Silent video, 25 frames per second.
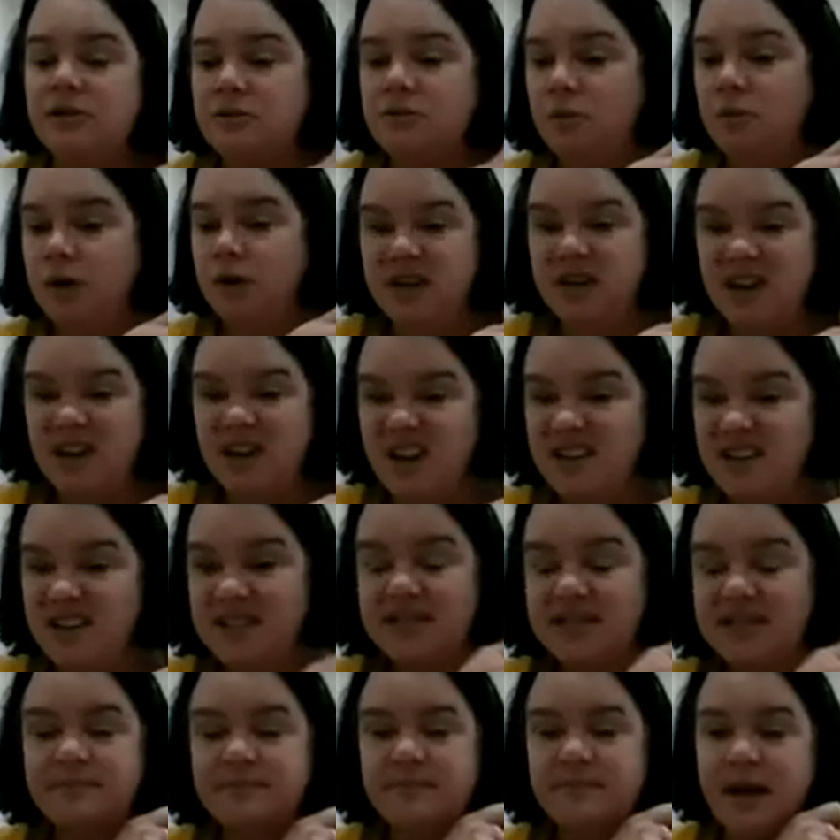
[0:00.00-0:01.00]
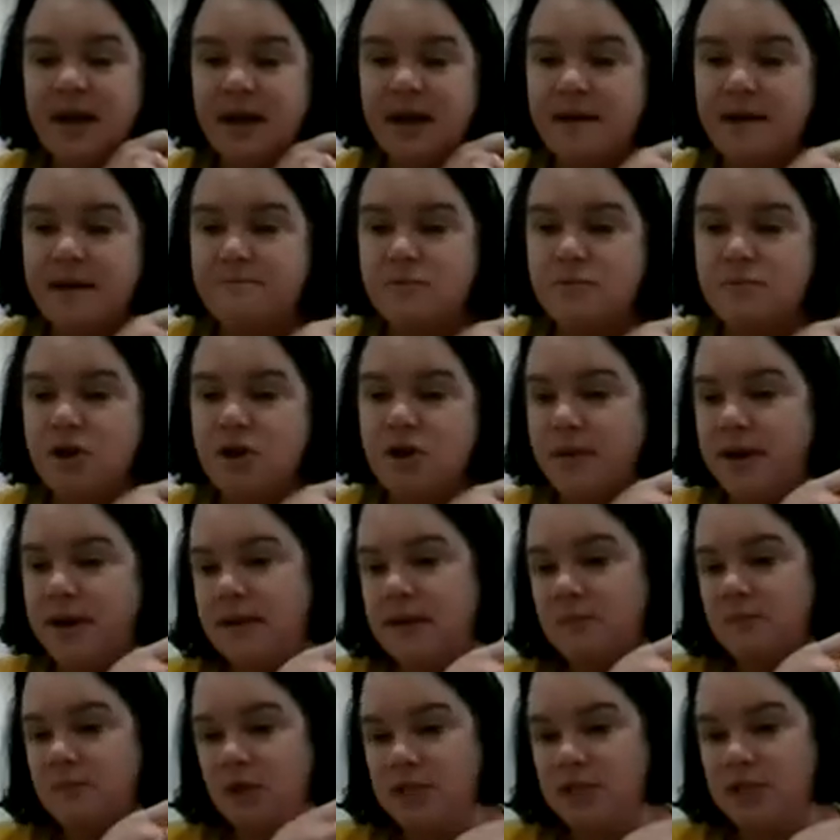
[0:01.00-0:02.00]
what it is,
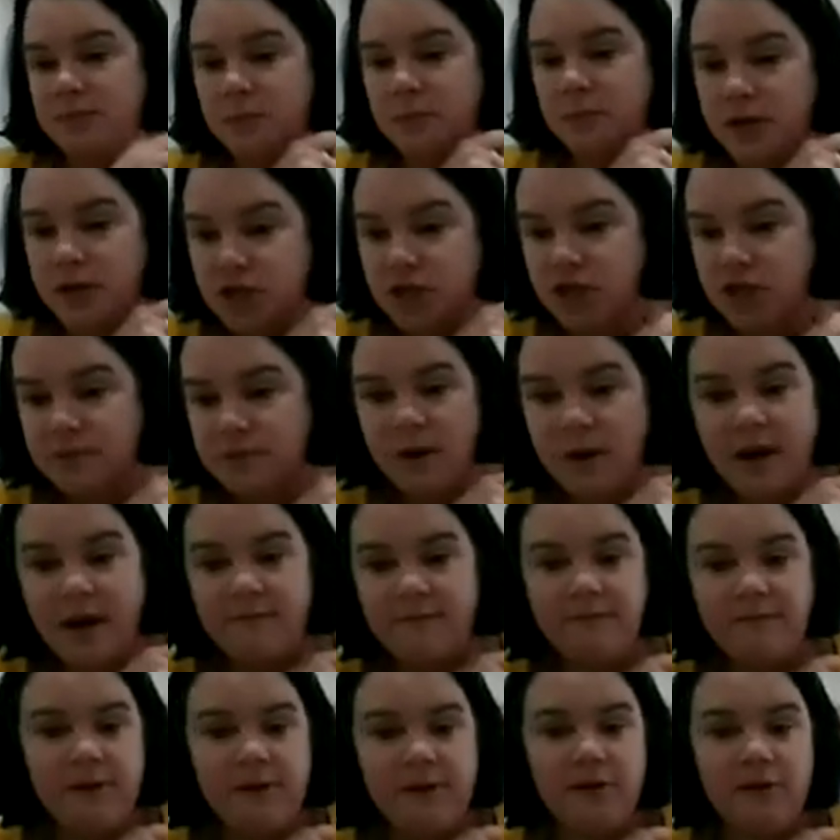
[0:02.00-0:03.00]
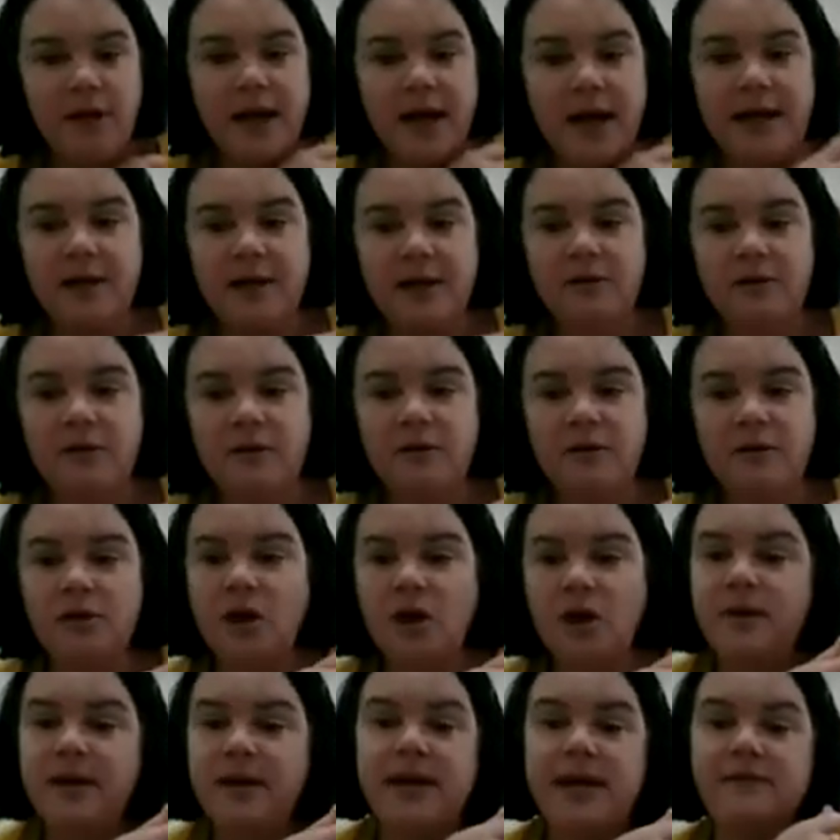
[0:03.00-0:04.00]
knowing what depression might feel like,
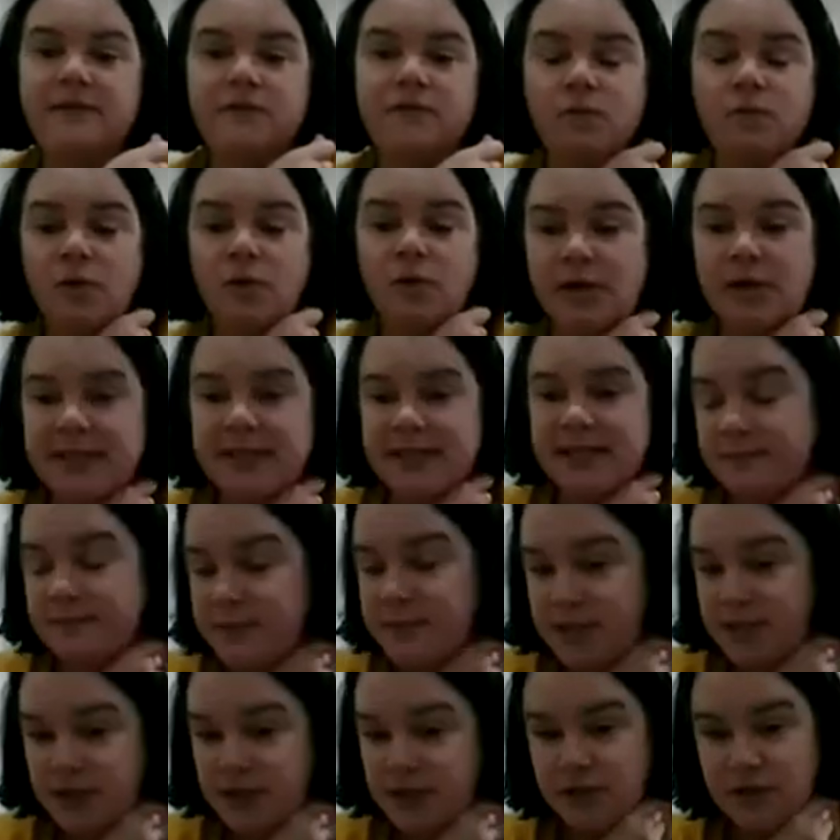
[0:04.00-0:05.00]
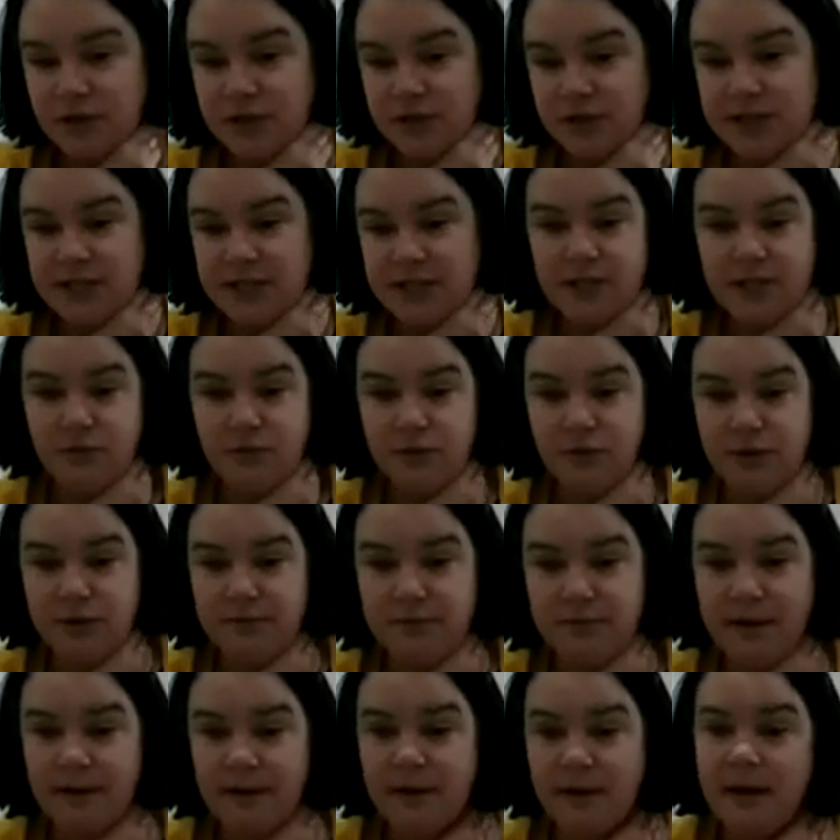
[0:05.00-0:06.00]
knowing even what substance use disorder
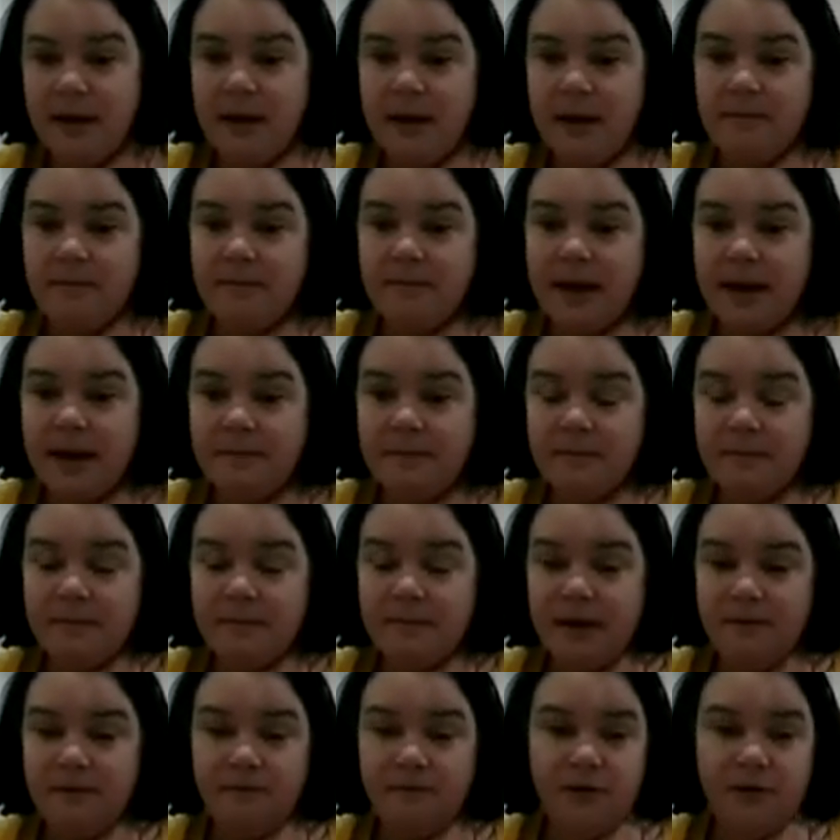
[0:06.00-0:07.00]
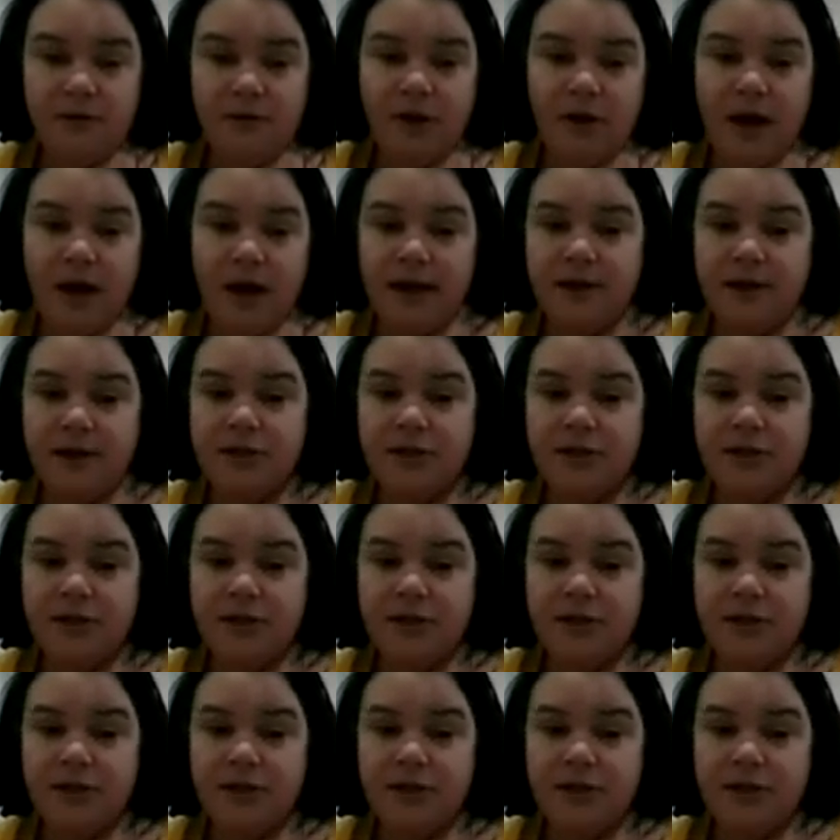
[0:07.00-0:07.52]
may feel like.